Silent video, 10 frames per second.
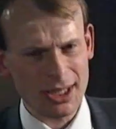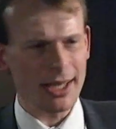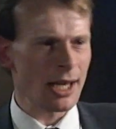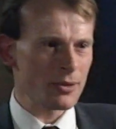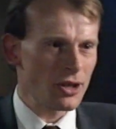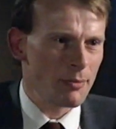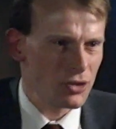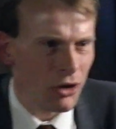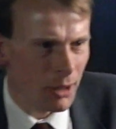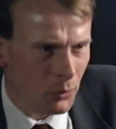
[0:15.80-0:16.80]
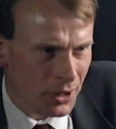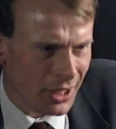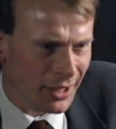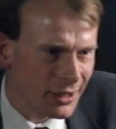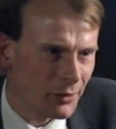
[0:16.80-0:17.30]
For example, let me
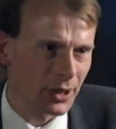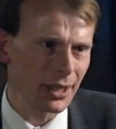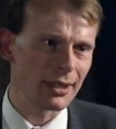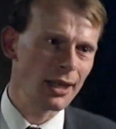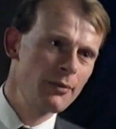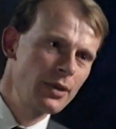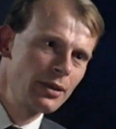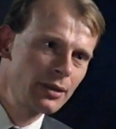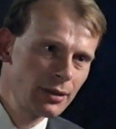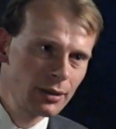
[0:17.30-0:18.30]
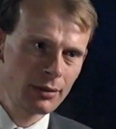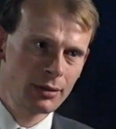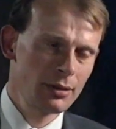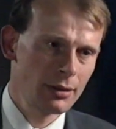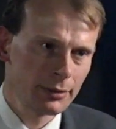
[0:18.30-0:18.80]
ask you, did you read the
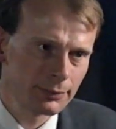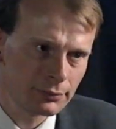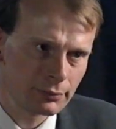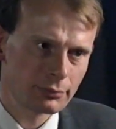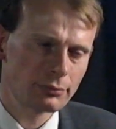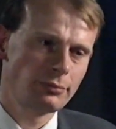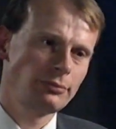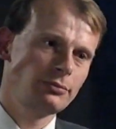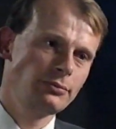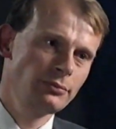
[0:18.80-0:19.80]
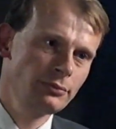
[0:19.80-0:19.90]
report of the Office